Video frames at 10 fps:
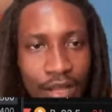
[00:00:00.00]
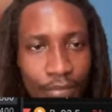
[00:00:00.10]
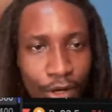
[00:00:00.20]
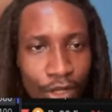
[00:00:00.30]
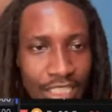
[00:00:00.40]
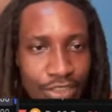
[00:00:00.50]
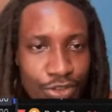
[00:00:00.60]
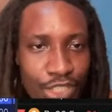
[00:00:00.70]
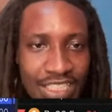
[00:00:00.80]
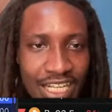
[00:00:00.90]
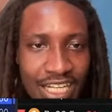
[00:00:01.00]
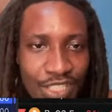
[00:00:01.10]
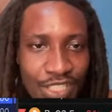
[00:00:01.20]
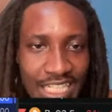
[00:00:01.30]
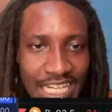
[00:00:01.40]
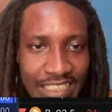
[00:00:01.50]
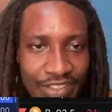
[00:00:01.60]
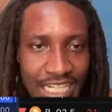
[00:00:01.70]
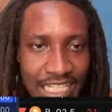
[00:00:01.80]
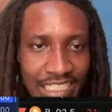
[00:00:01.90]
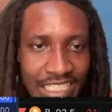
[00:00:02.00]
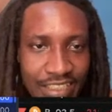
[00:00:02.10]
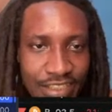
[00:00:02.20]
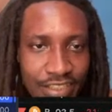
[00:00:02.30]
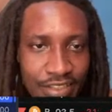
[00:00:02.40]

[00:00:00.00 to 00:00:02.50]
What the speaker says: But let's draw out our trend line regardless.